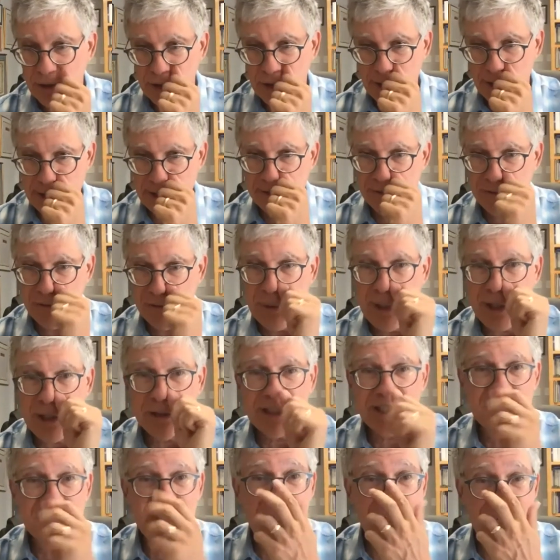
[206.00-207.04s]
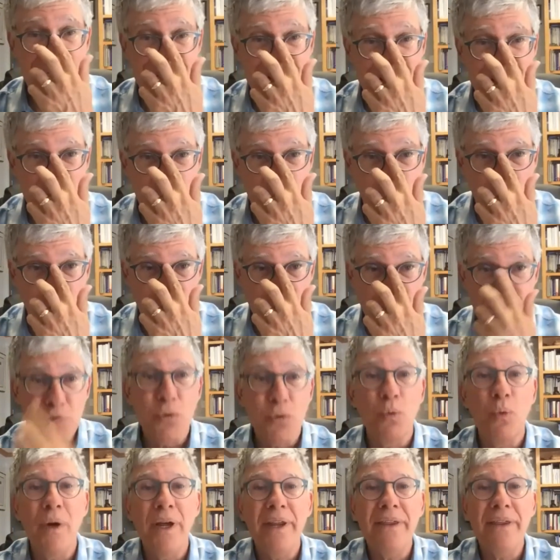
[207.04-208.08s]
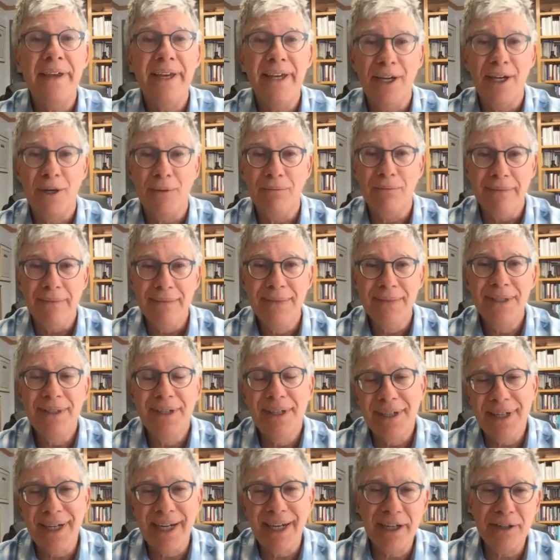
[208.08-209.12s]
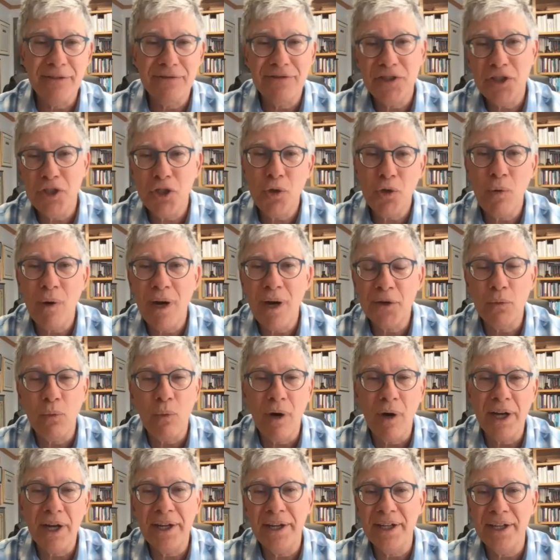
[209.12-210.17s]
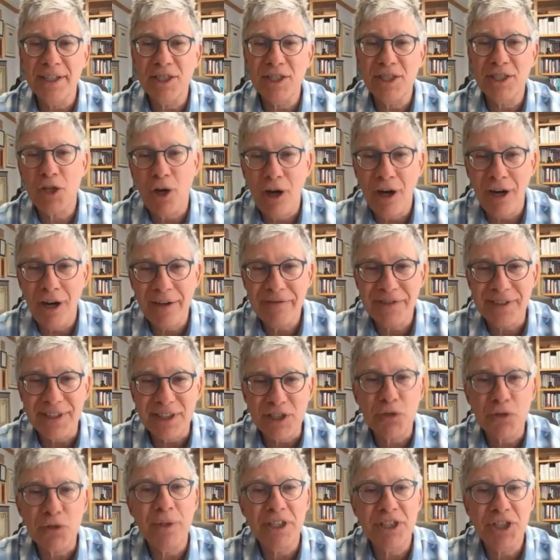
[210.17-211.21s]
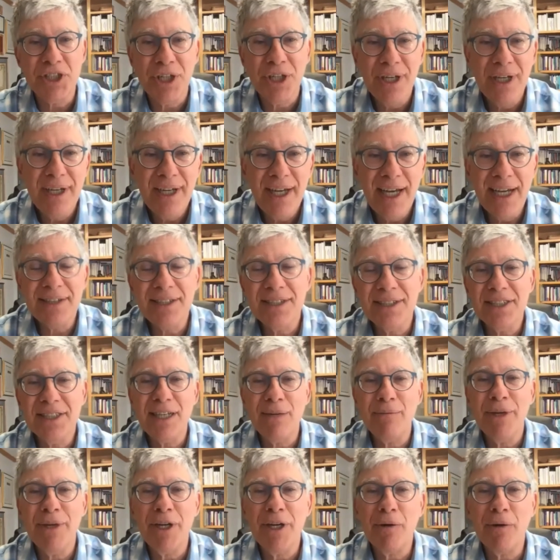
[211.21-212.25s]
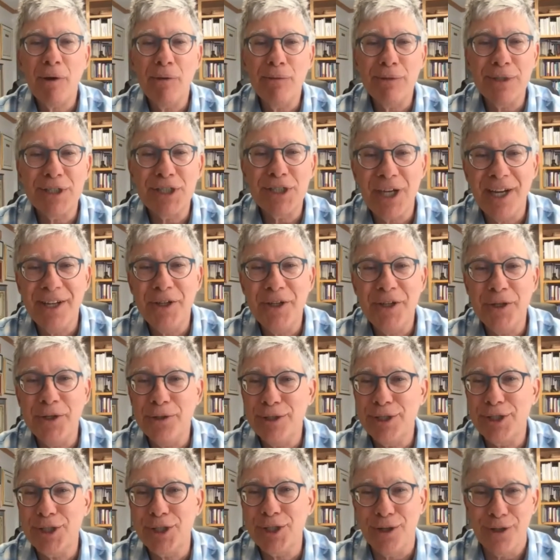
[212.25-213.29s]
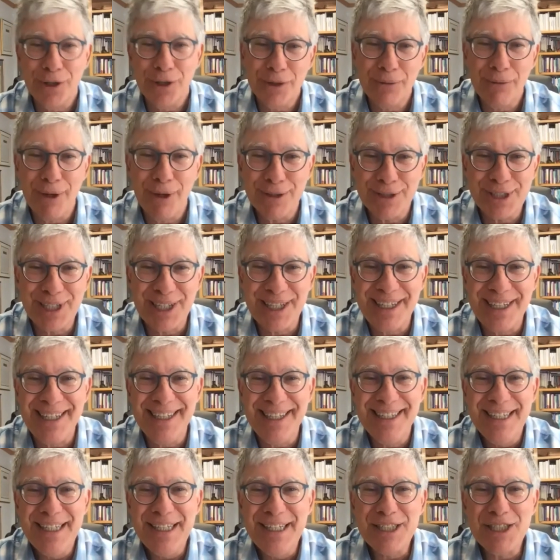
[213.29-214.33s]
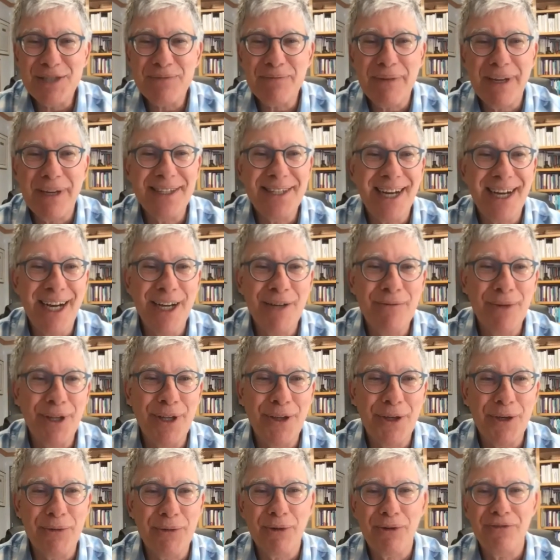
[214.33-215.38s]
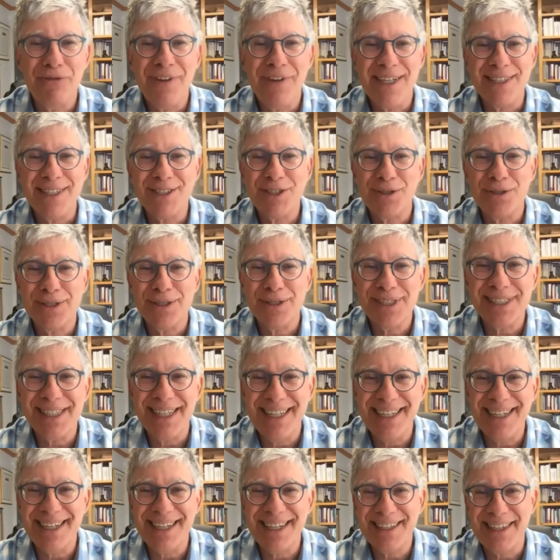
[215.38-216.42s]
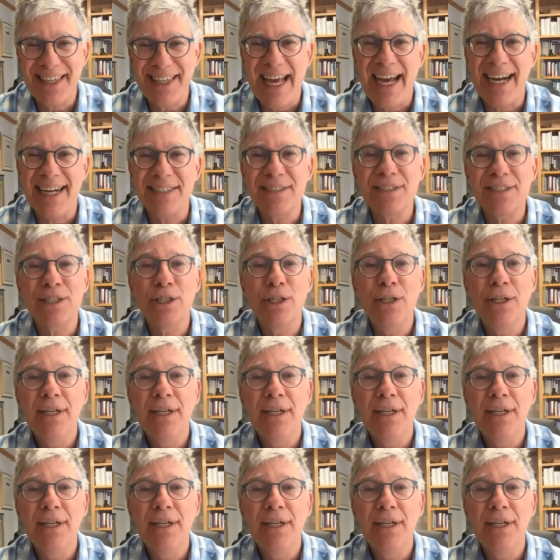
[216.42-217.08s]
if we could study Psalms with him, kind of 2-on-1 in his office, which at the seminary was unusual. You mostly spent time with your professors in a class.